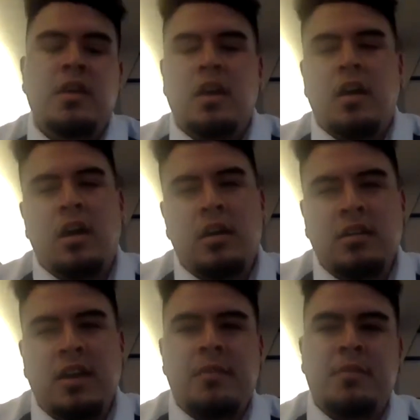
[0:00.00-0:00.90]

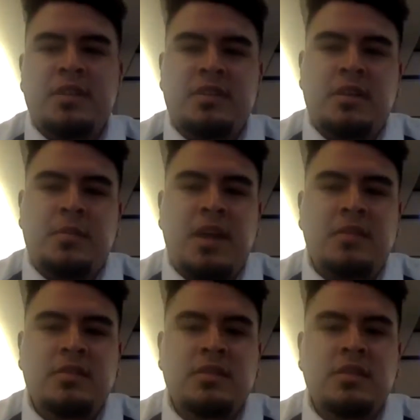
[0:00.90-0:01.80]
on-campus
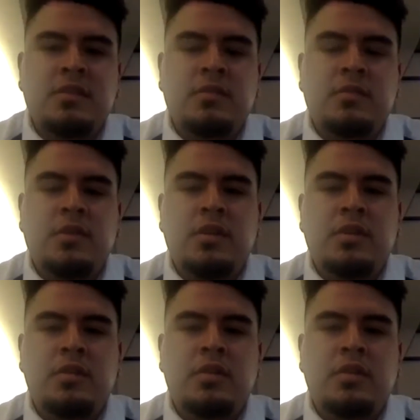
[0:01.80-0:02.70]
housing where
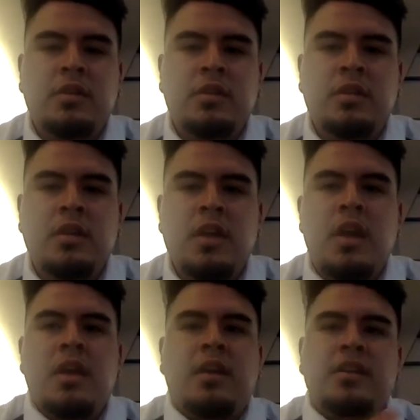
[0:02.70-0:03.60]
you can
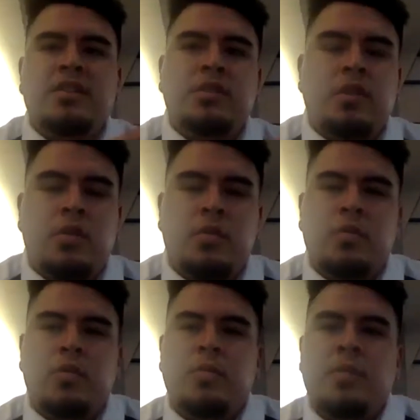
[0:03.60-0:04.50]
get your own
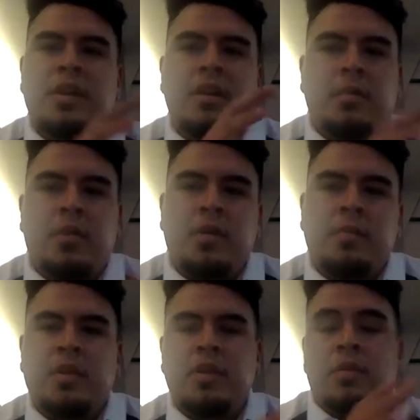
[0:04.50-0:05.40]
room at an
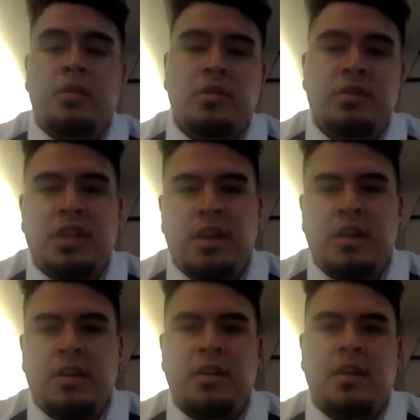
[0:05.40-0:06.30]
apartment or
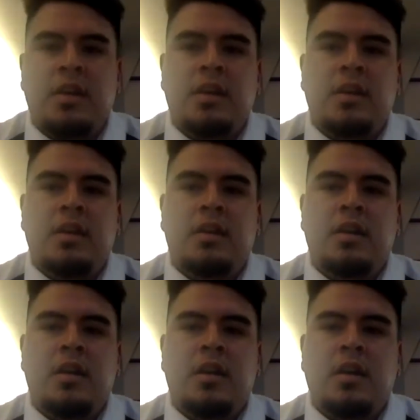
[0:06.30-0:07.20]
shared, and
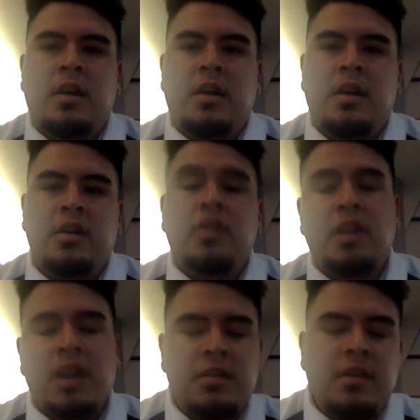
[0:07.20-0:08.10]
you're
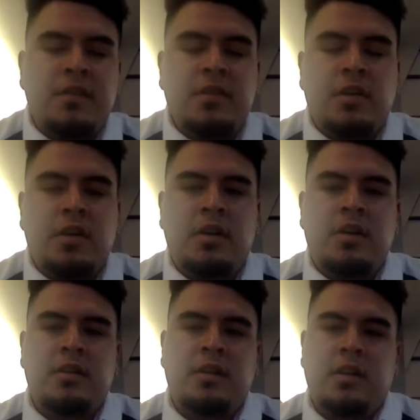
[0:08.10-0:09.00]
allowed to have a
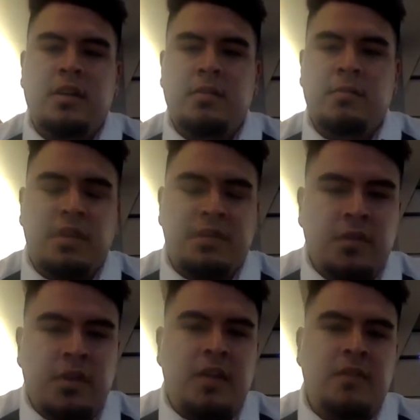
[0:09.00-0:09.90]
car if
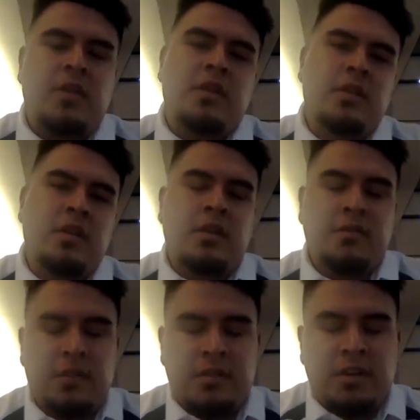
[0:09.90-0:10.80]
you have on and off
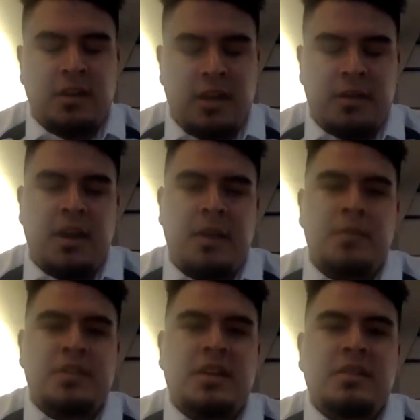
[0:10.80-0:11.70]
on
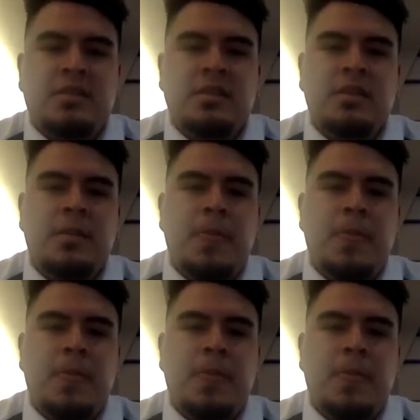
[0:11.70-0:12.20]
campus housing.